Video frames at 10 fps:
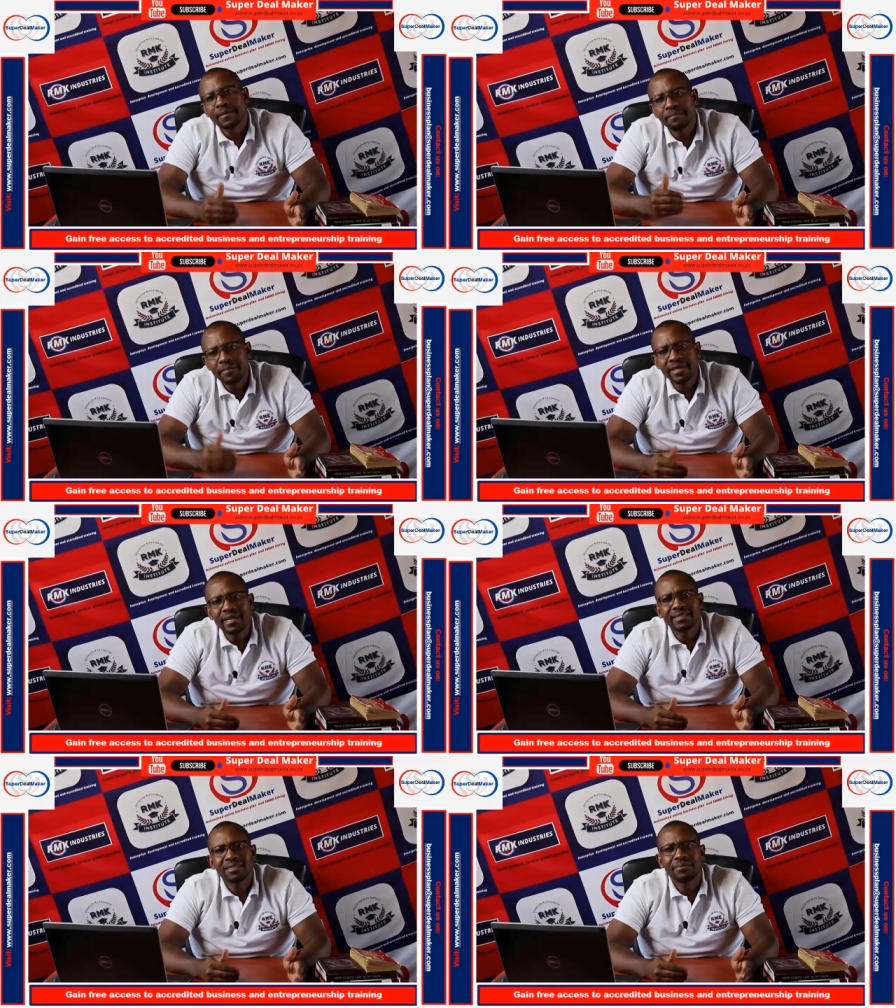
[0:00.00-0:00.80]

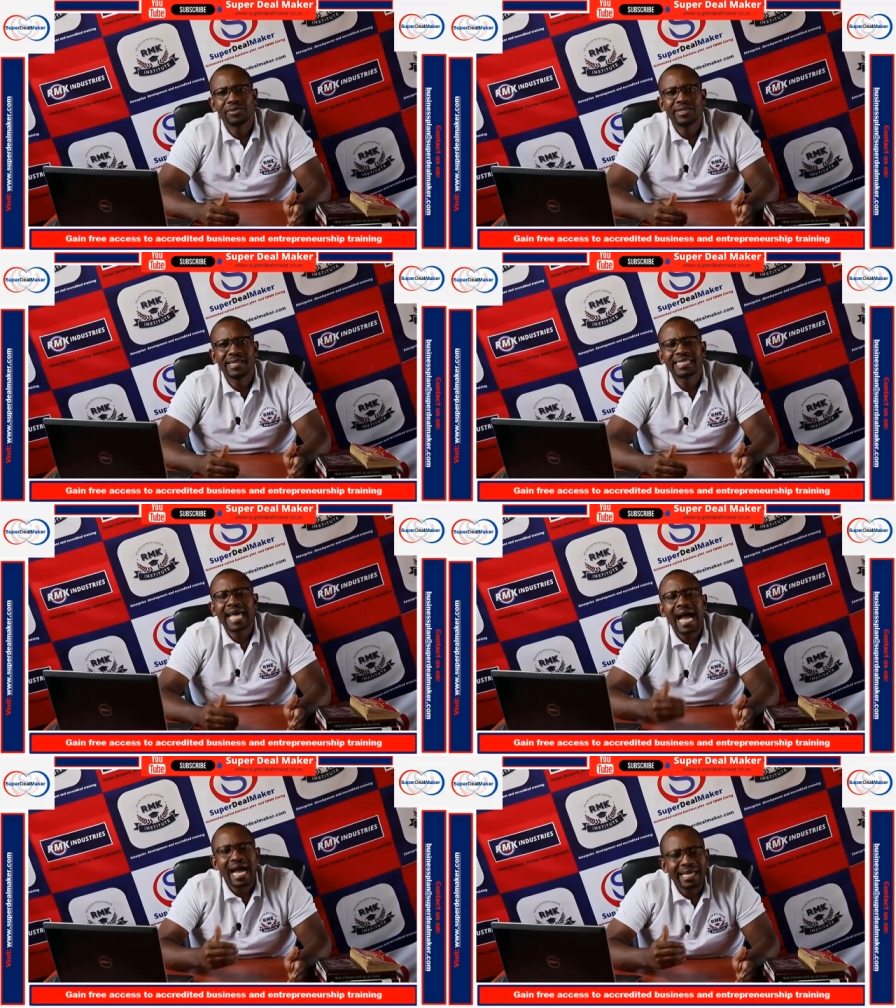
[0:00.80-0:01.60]
many entrepreneurs
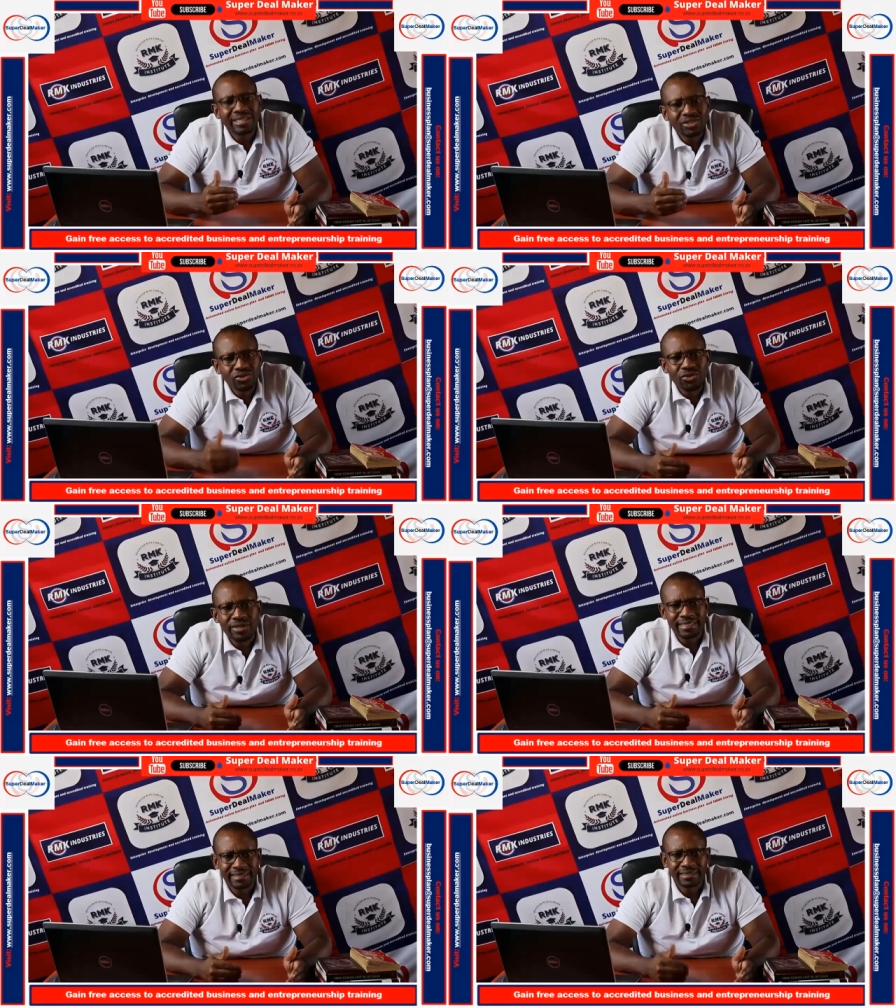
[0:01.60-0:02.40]
are
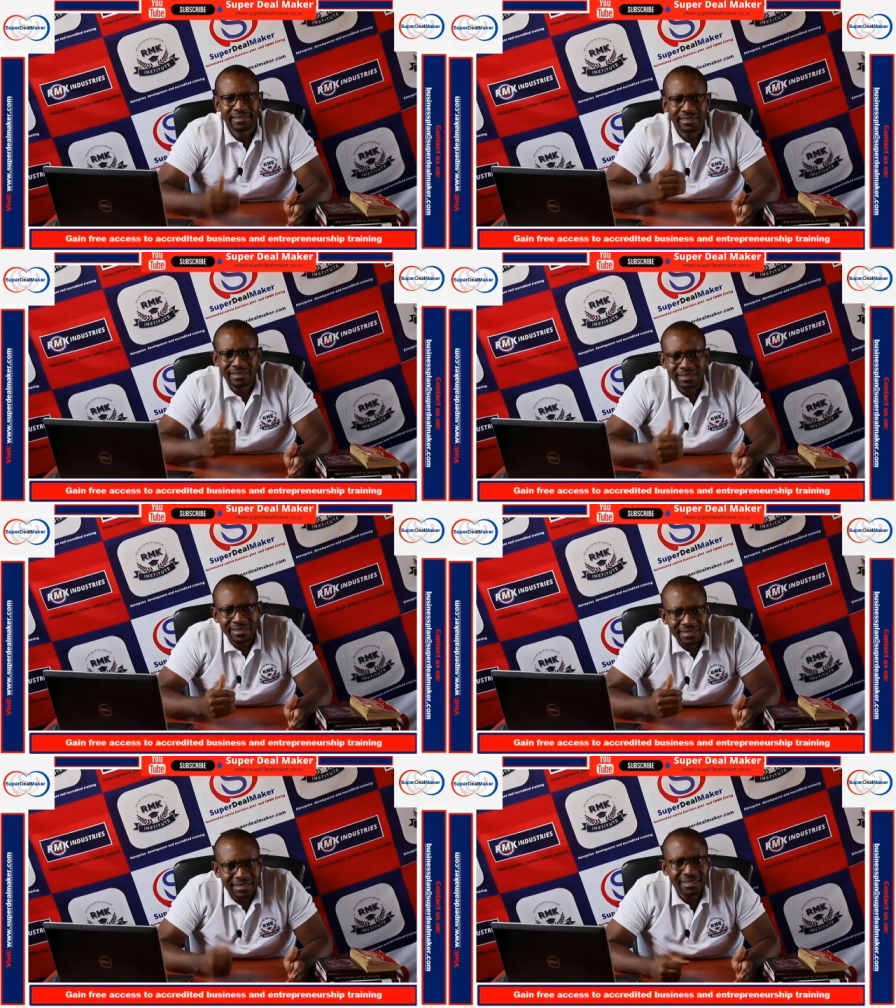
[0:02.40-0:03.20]
ignoring
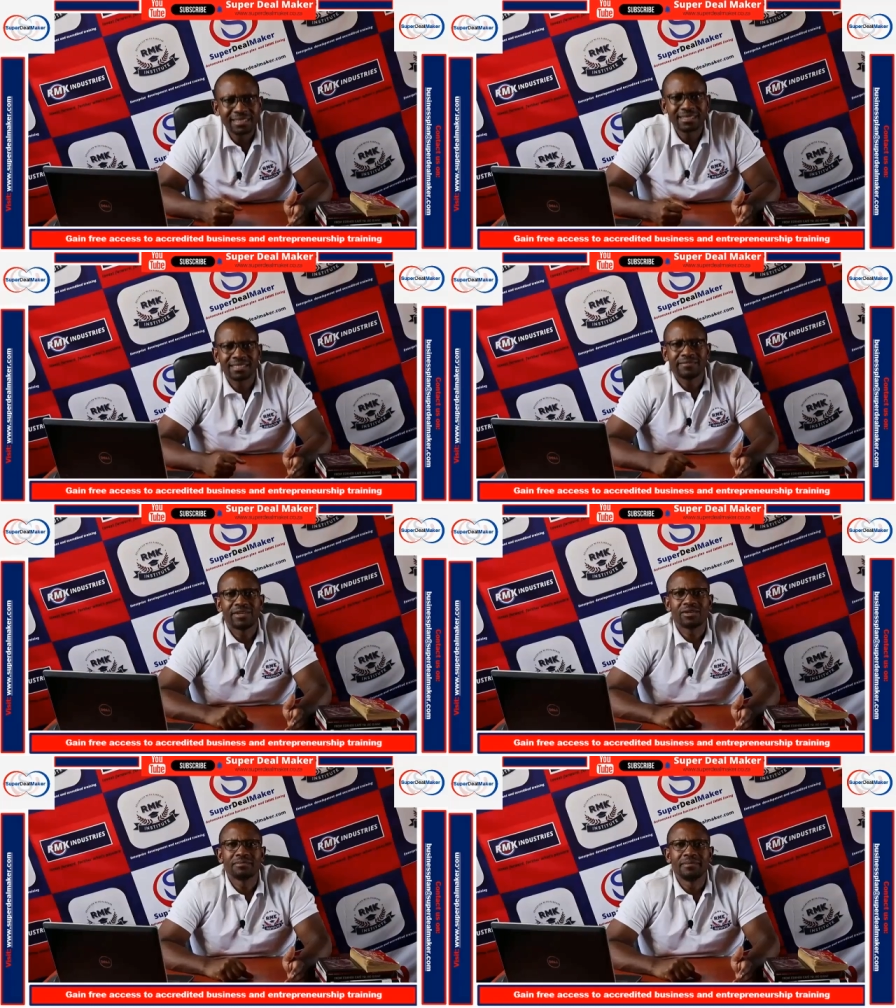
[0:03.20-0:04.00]
skills
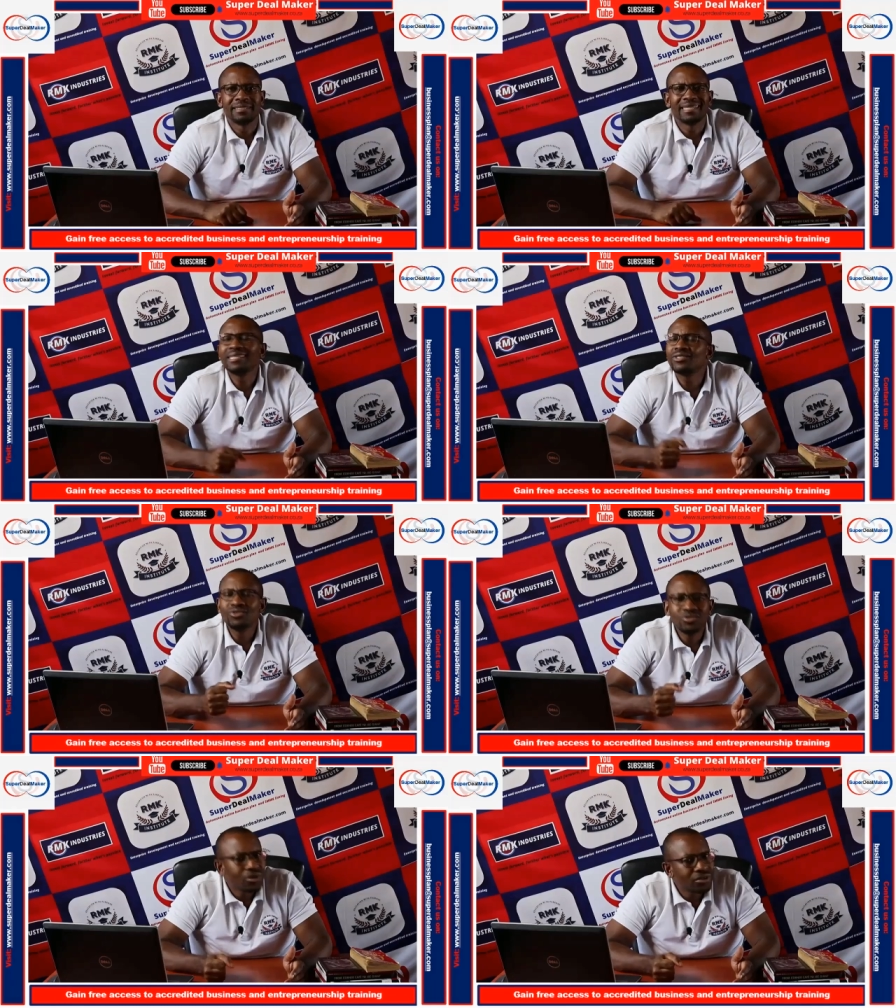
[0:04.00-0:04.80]
development. It's
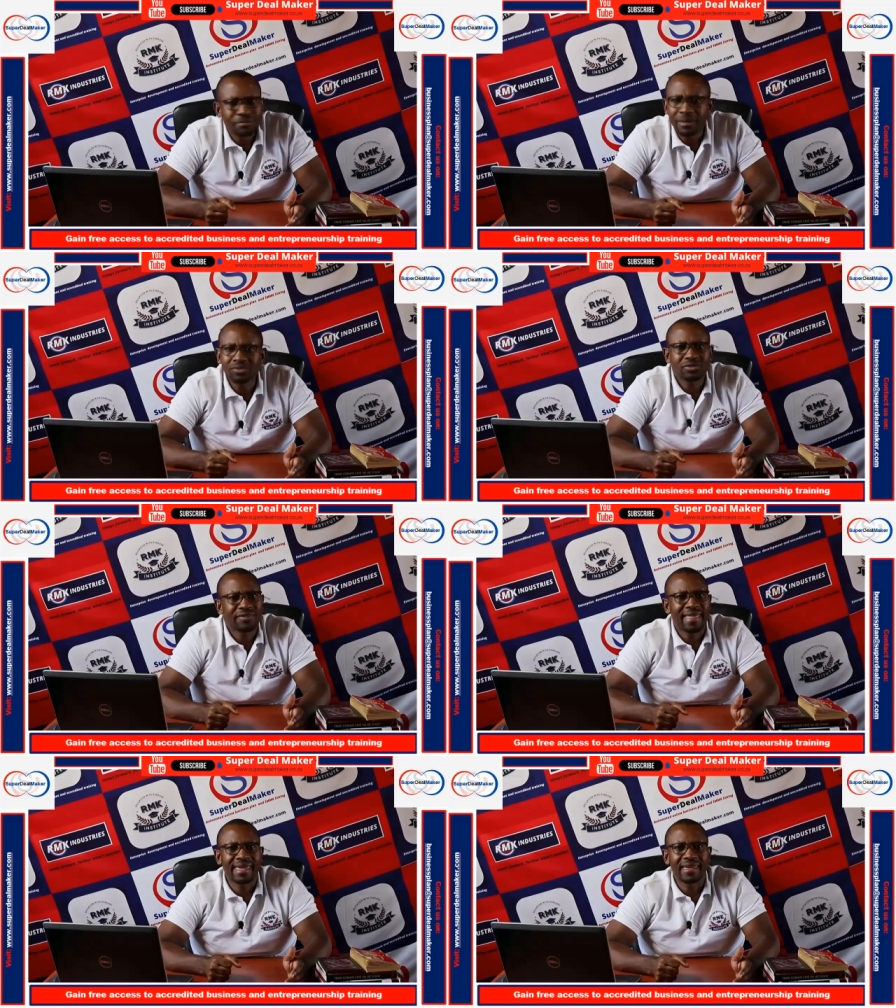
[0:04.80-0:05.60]
not part
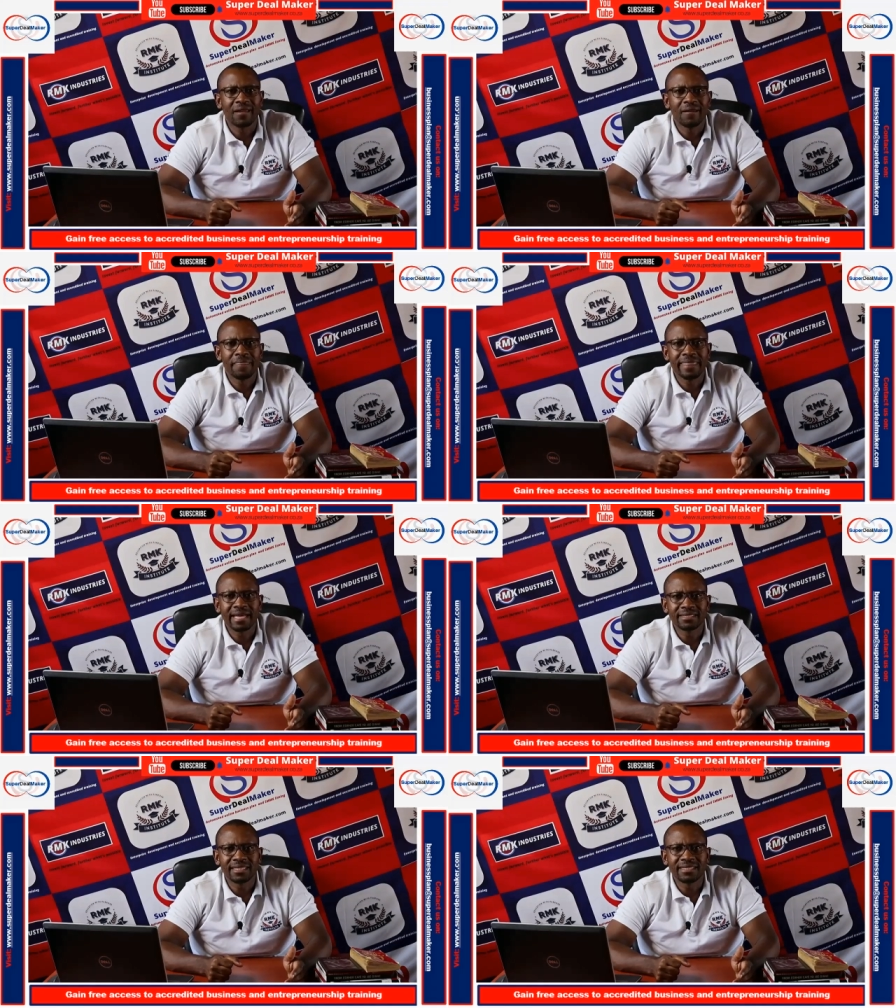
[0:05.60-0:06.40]
of their, their
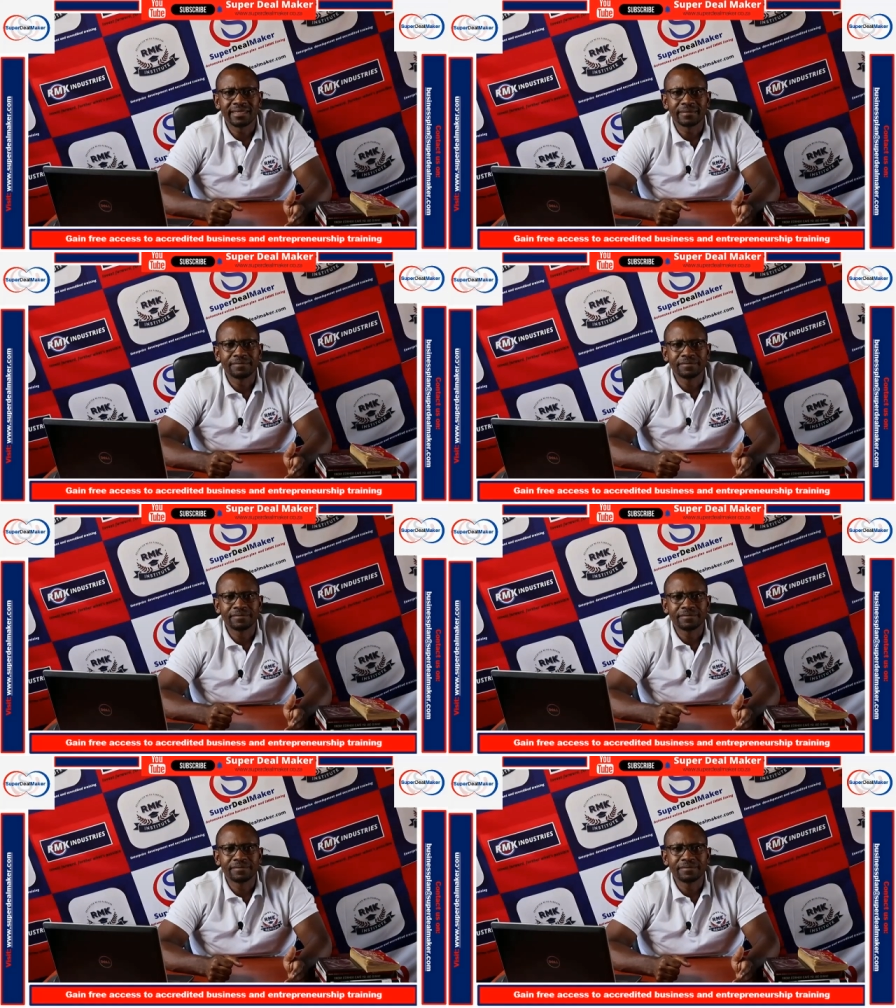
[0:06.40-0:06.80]
agenda.